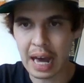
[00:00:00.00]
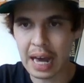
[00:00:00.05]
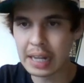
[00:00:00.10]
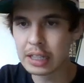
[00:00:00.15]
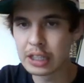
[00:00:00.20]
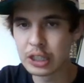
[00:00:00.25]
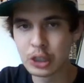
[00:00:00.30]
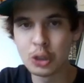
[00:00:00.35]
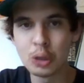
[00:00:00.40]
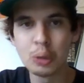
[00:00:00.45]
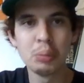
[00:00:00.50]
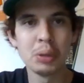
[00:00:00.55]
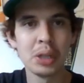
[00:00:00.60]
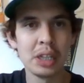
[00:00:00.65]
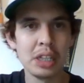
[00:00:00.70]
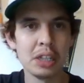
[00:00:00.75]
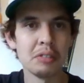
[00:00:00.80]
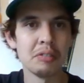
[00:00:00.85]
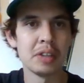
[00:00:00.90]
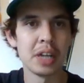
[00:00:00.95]
I do
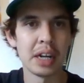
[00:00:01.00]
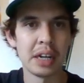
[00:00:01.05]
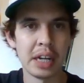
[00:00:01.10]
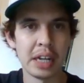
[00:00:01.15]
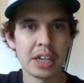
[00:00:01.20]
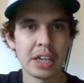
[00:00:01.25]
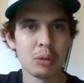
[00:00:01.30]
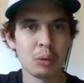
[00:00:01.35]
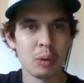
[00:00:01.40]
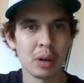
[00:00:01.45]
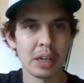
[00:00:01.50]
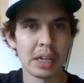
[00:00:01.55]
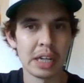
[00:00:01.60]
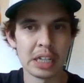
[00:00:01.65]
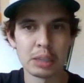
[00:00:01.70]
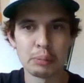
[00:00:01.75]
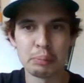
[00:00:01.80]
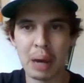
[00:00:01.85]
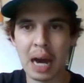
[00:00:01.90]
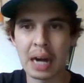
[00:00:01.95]
believe that Nathan Rourke
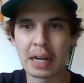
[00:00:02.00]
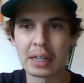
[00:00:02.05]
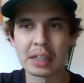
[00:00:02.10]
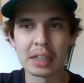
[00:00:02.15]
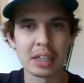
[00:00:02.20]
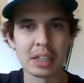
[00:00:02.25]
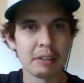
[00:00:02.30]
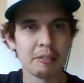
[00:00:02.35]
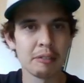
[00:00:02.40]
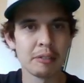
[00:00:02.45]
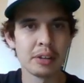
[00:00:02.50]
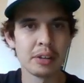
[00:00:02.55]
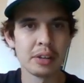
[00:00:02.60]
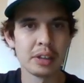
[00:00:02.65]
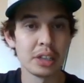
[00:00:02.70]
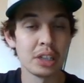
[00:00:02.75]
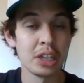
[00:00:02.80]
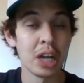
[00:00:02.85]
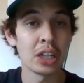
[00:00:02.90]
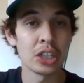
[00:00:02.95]
gets back to the
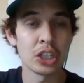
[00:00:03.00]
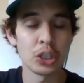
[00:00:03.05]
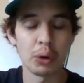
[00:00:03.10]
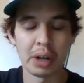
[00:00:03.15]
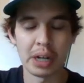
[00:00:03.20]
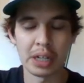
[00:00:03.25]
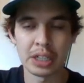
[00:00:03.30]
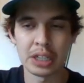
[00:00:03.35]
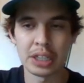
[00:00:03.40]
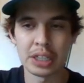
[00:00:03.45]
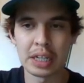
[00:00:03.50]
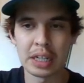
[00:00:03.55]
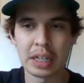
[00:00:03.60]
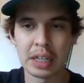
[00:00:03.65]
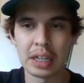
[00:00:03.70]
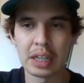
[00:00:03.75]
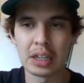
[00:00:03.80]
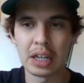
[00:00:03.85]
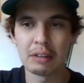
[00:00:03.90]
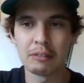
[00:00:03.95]
level, not sorry, I shouldn't
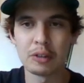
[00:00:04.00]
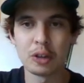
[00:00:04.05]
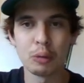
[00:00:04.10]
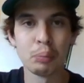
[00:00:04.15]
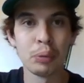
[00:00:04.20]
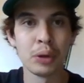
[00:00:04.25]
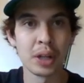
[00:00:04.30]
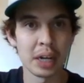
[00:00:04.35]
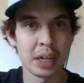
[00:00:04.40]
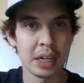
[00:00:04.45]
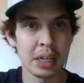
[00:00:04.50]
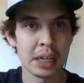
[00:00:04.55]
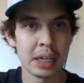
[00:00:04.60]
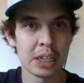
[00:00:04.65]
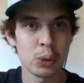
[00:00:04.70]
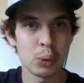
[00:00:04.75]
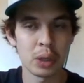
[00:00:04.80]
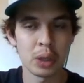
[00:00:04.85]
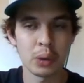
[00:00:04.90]
say the level of play in